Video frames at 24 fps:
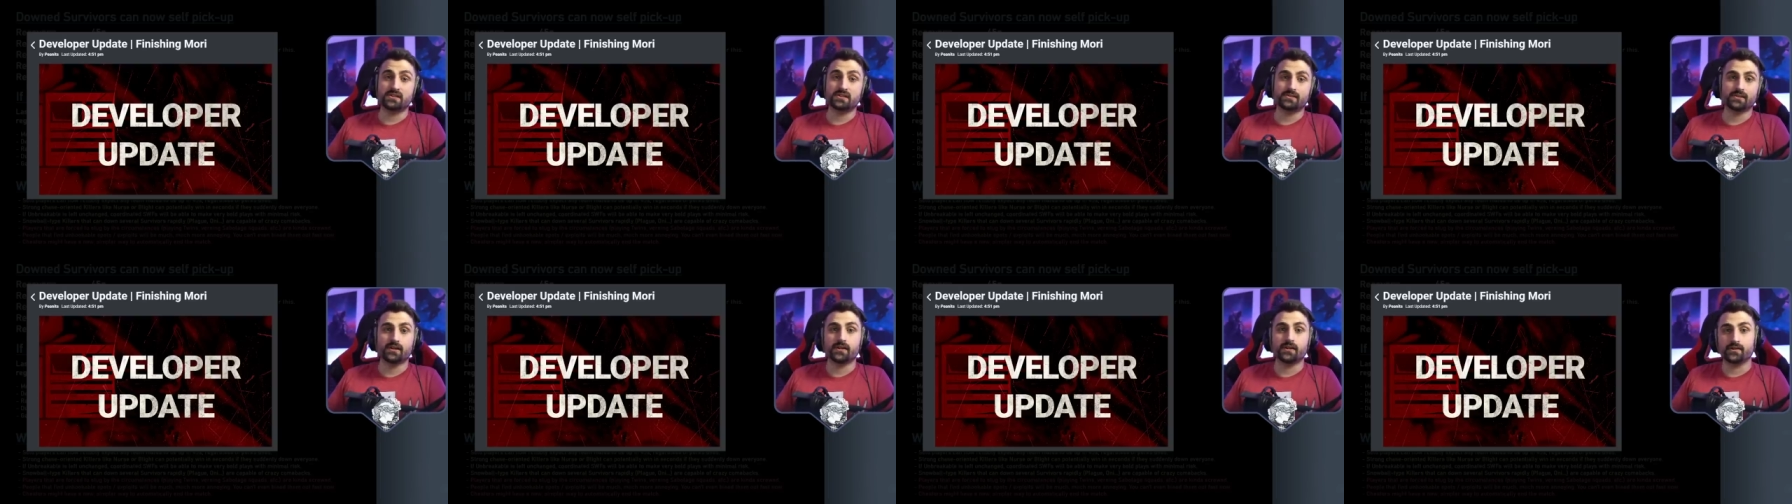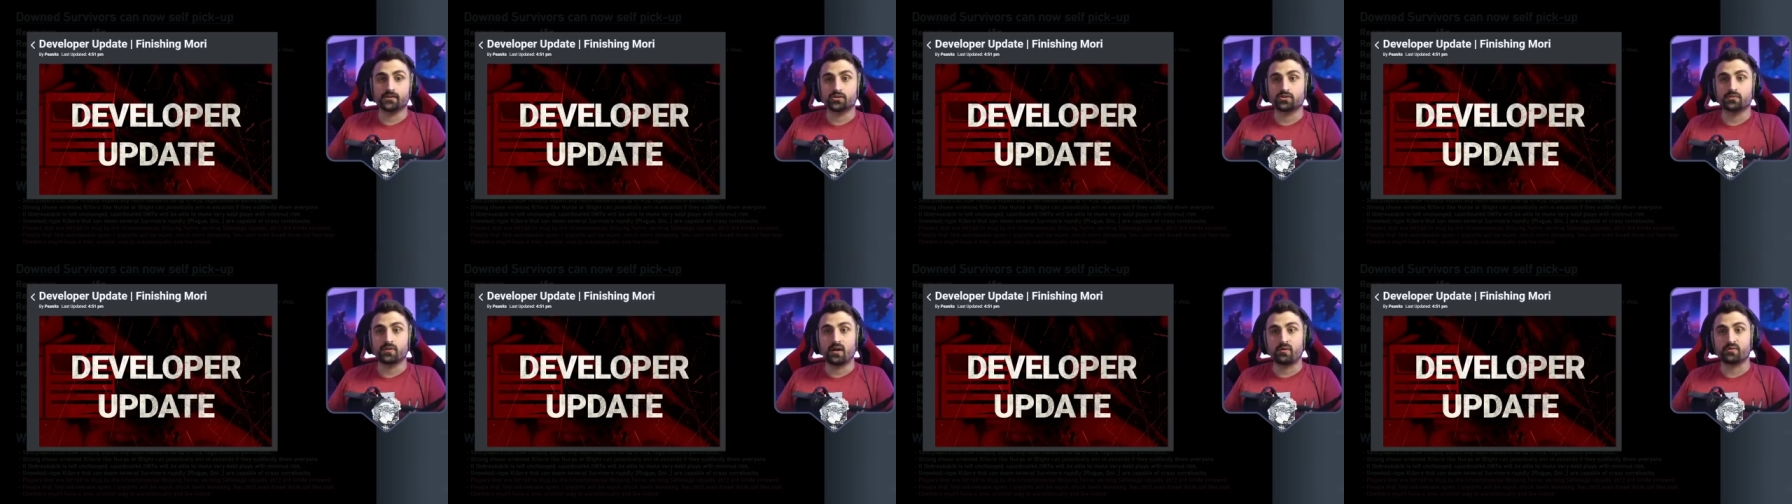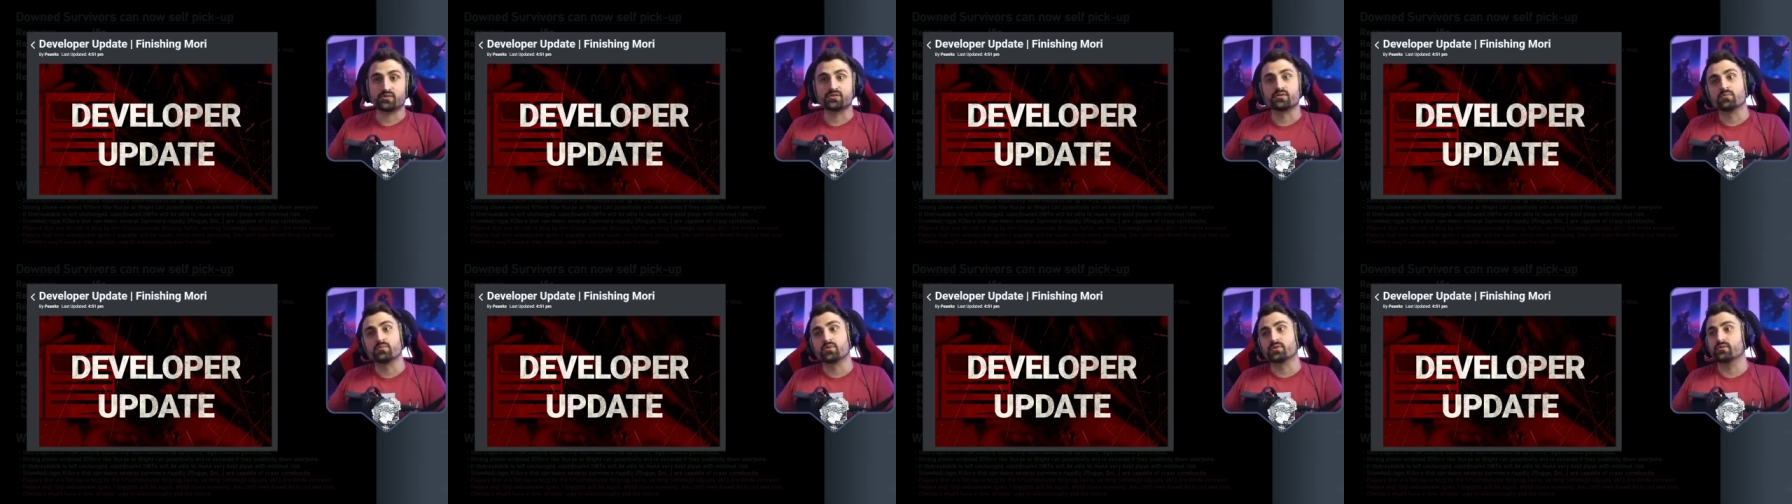slugging two
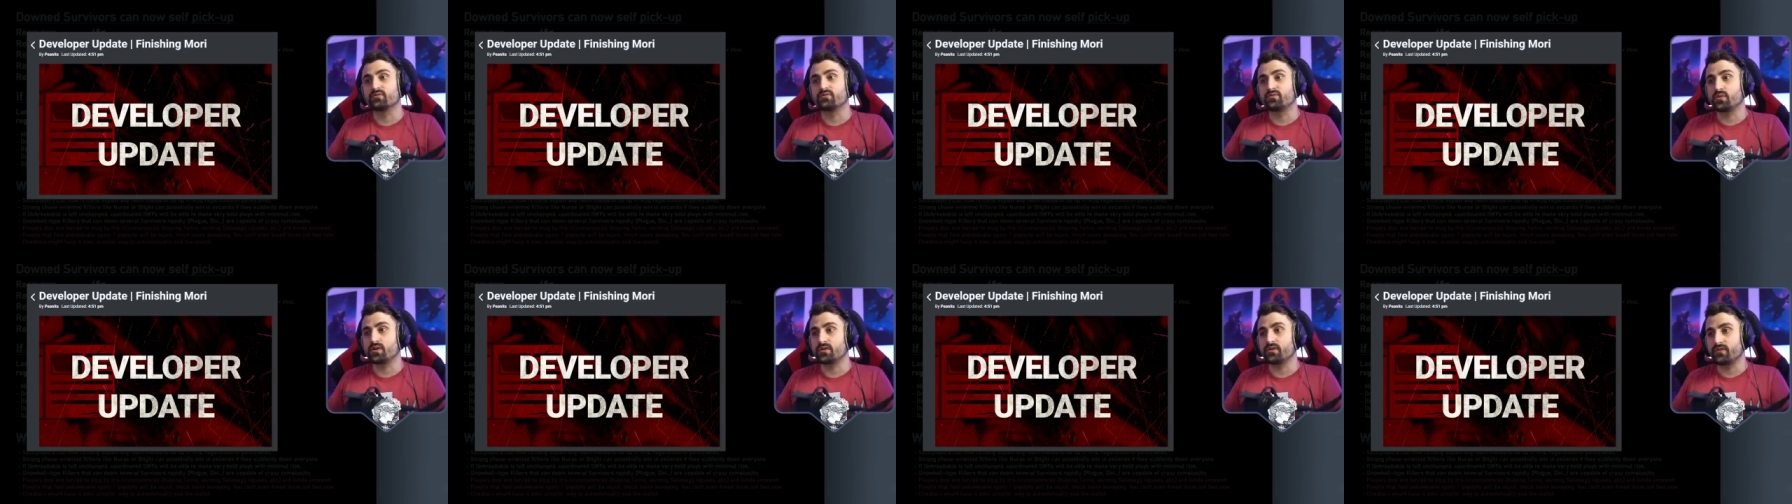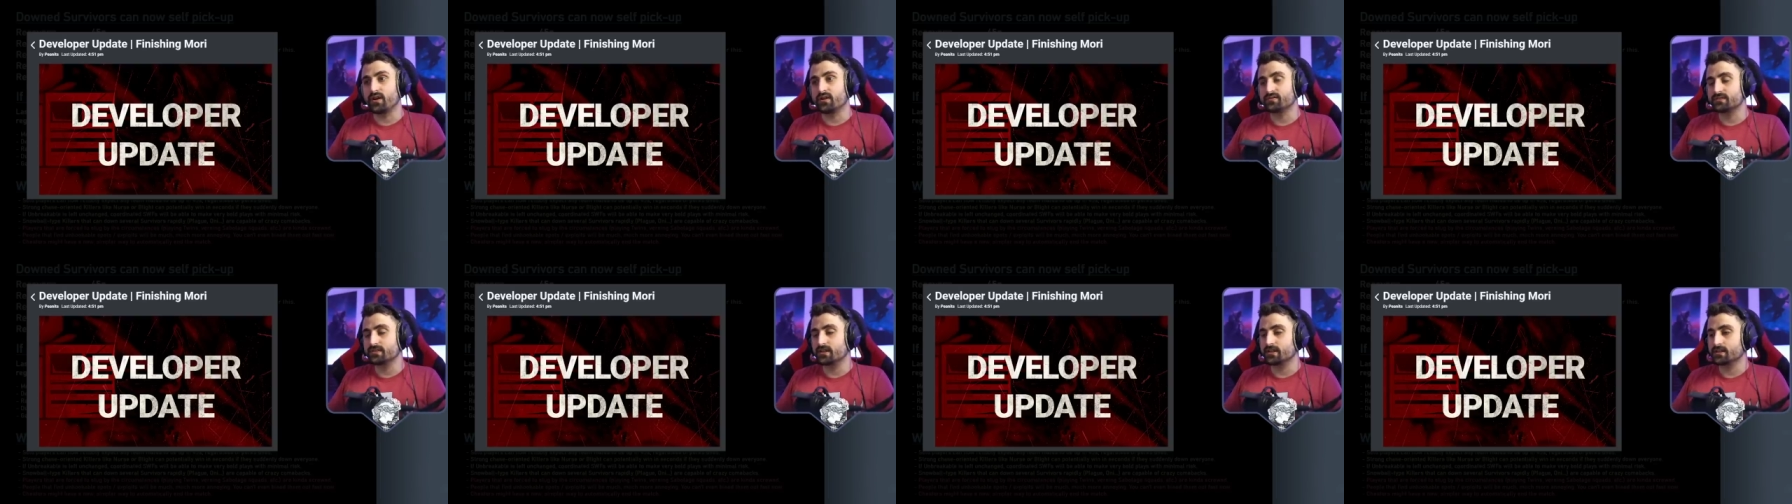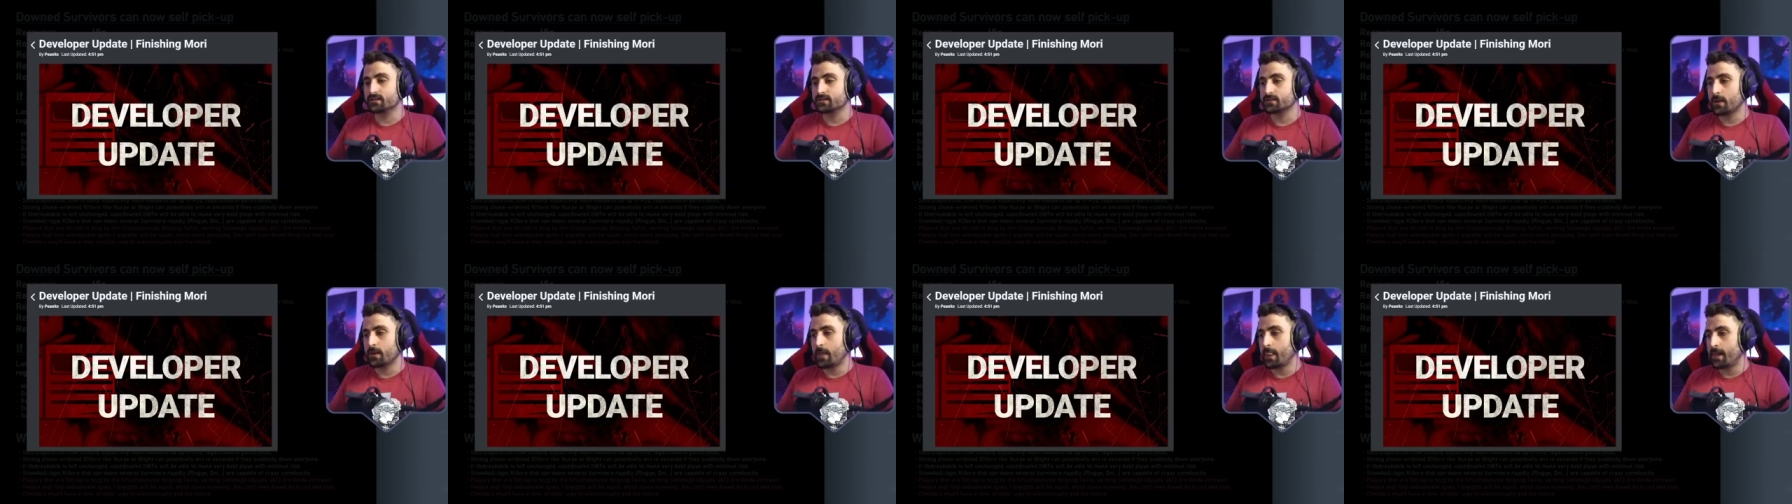hours for more than 45 seconds.